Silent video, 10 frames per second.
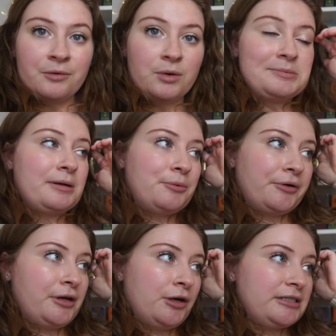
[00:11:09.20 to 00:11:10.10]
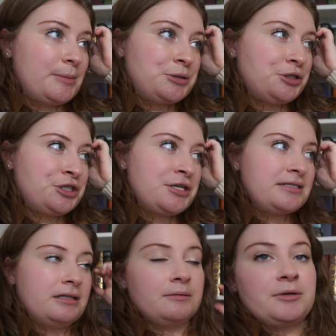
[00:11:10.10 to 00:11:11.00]
Once Upon Broken Heart special editions
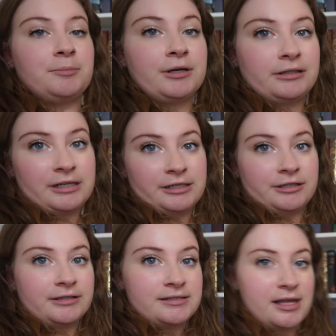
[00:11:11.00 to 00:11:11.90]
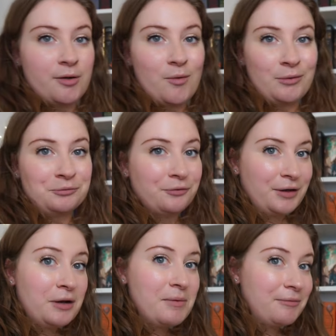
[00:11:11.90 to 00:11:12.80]
that I'm going to put on here because they won't
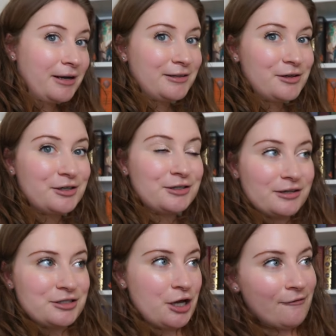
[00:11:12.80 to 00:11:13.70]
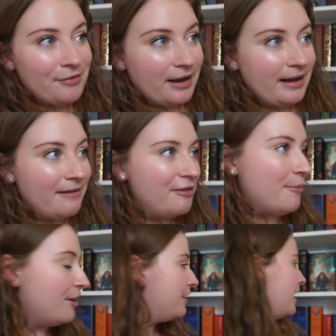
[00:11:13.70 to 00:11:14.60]
fit on my regular shelf that I have
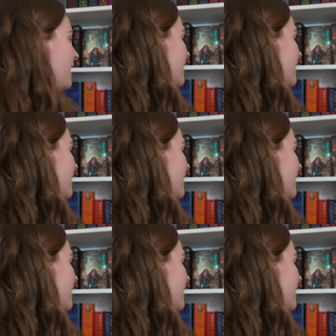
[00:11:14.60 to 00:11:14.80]
them on.